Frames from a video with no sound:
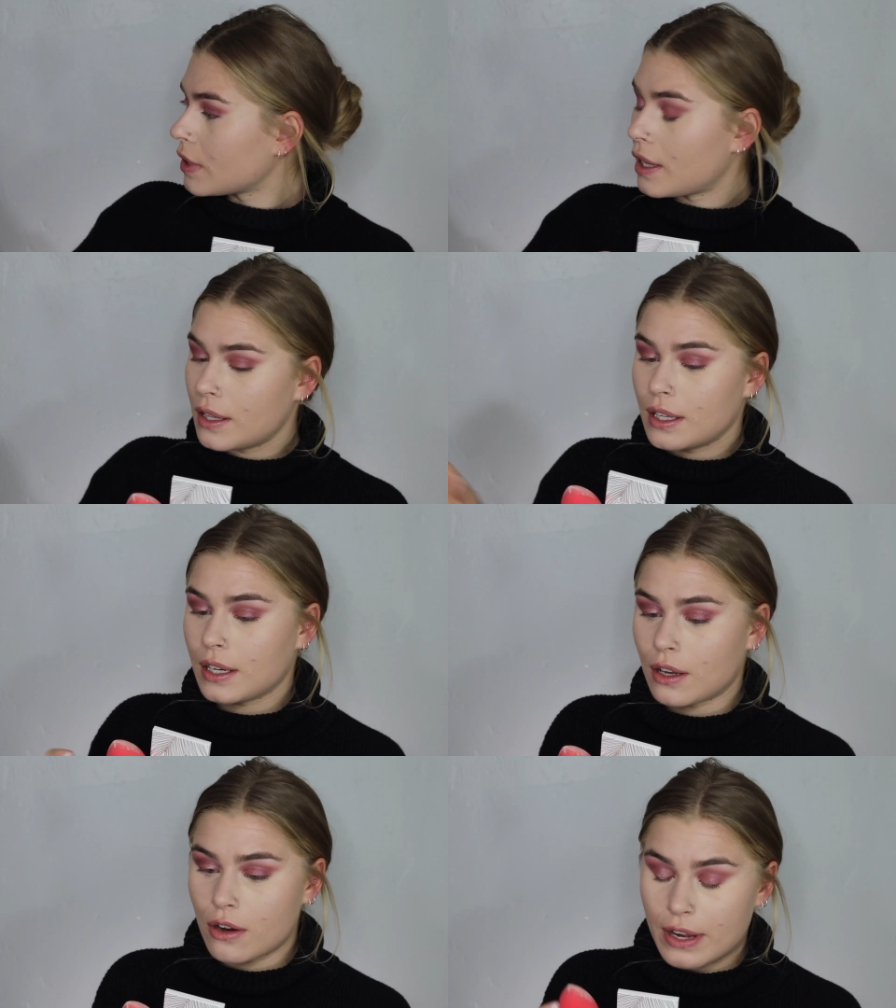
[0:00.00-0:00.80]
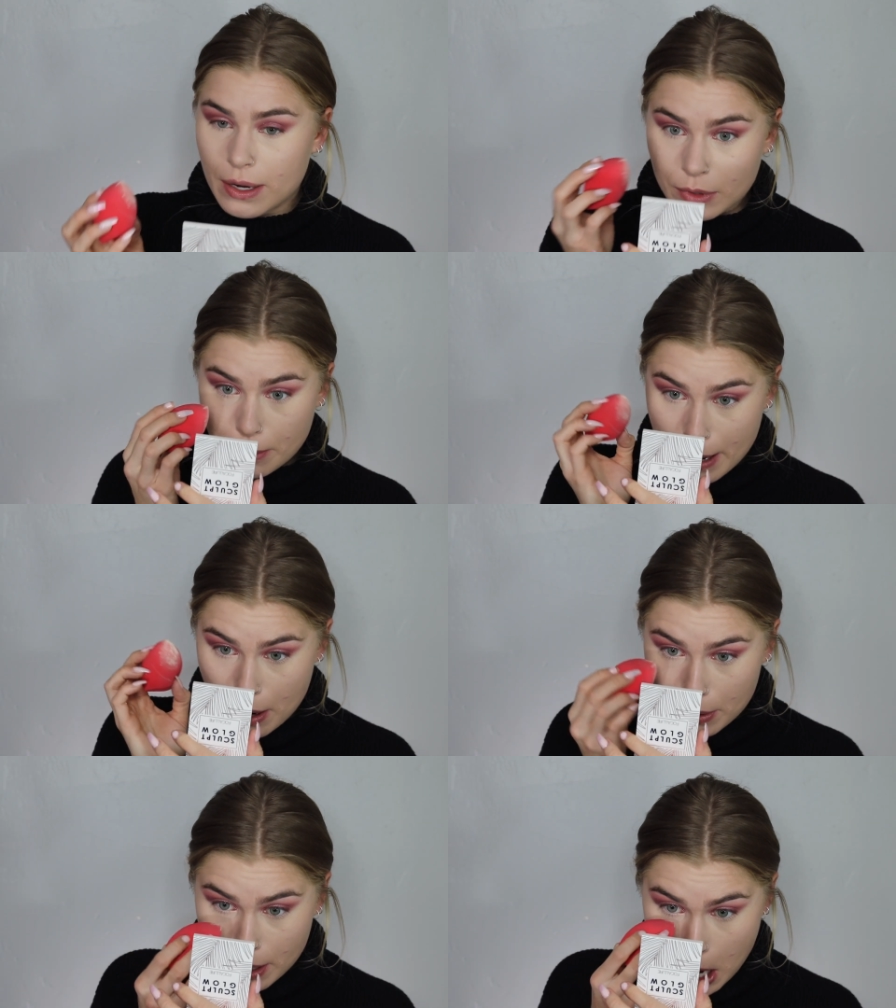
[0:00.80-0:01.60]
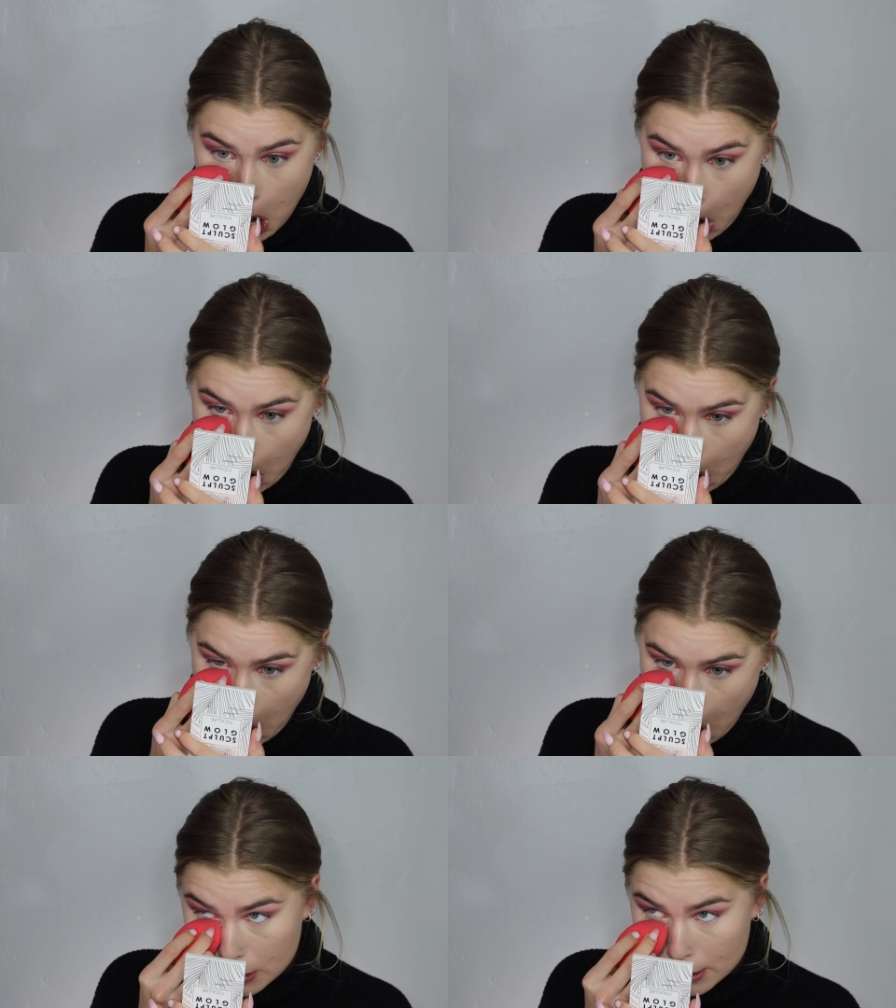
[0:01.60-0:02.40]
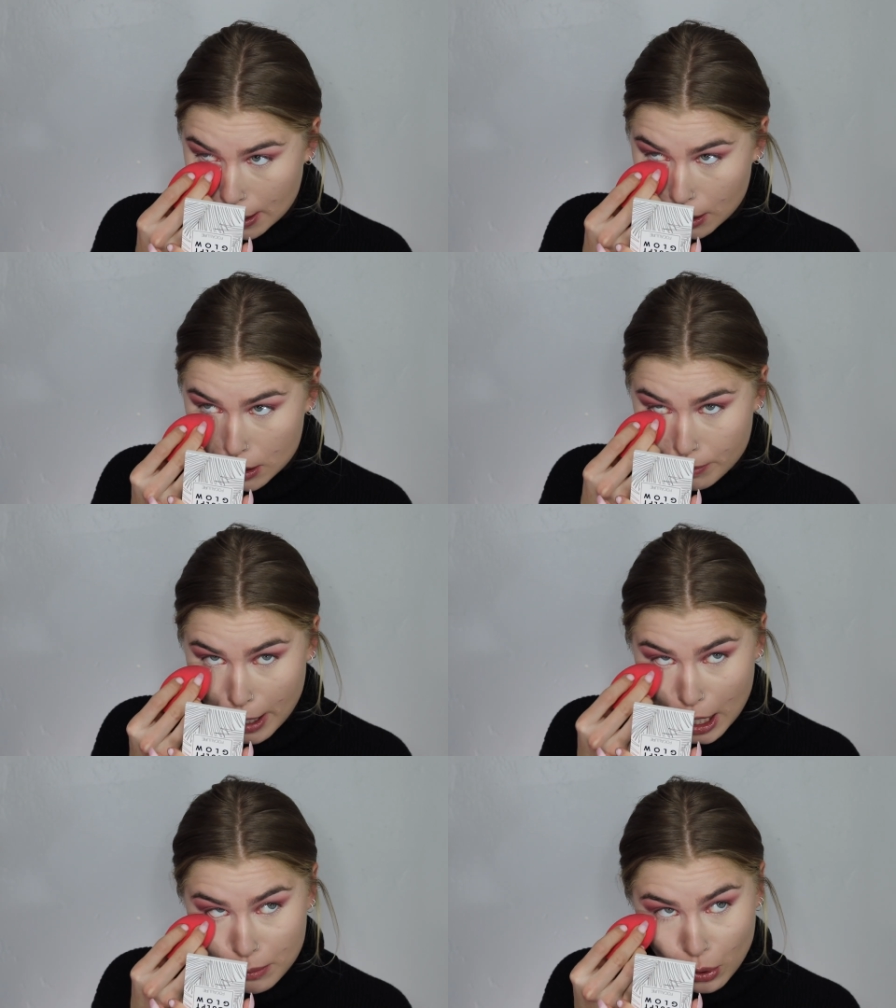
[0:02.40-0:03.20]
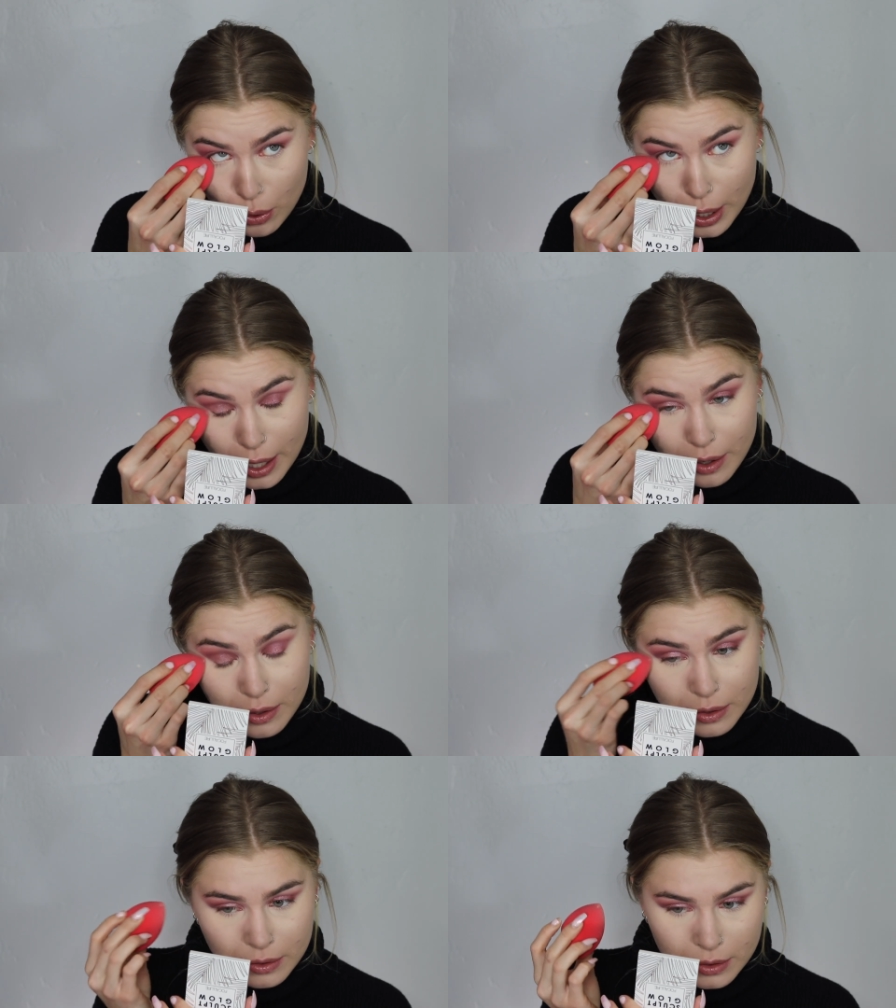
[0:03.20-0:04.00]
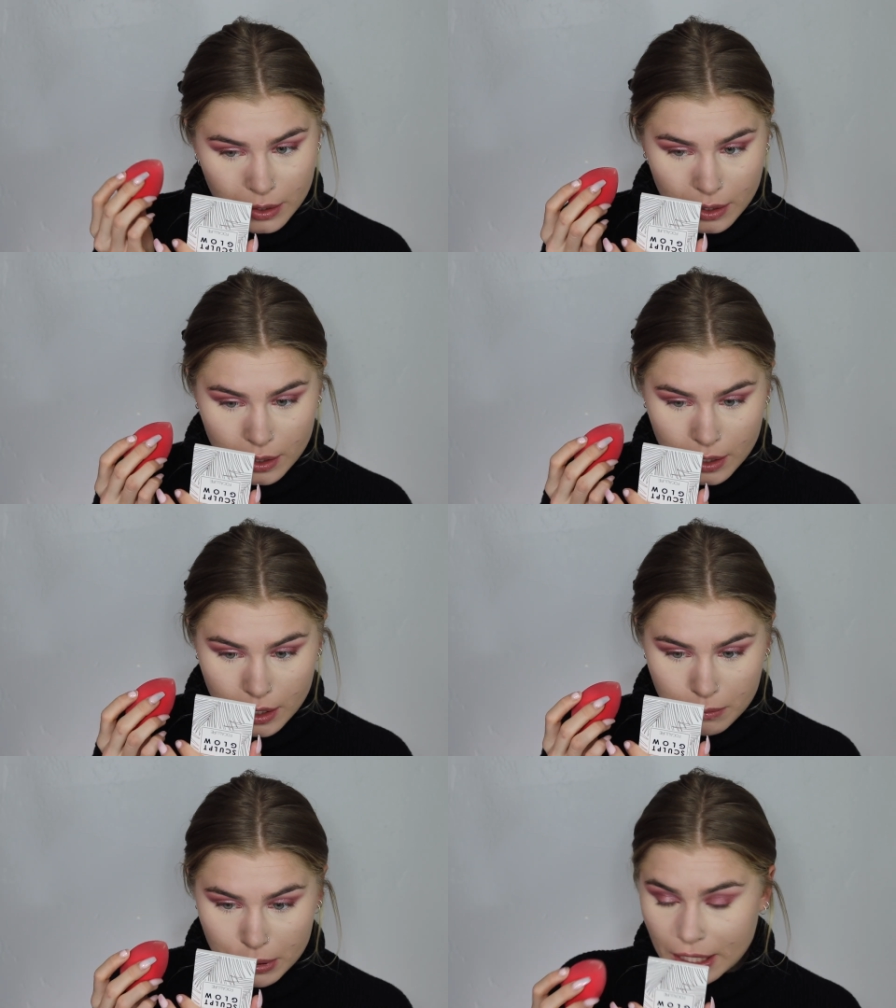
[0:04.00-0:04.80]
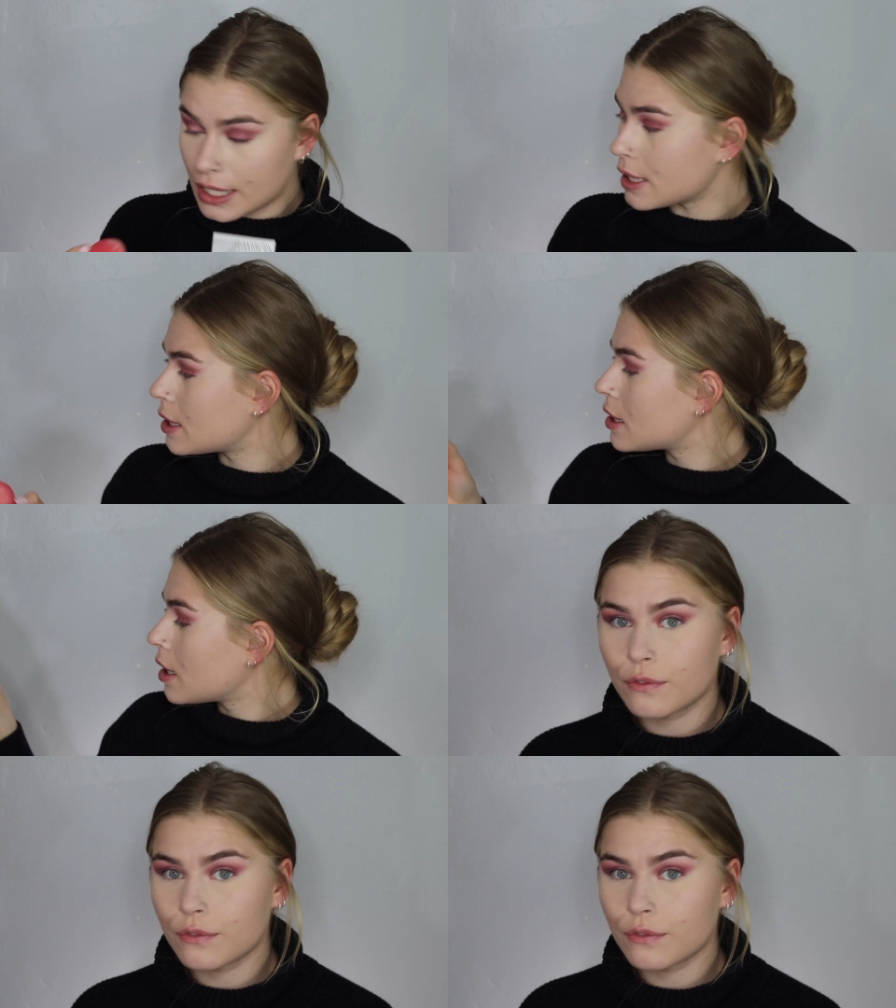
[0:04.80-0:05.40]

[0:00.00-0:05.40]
And then go in with the powder. Set this bad boy in place.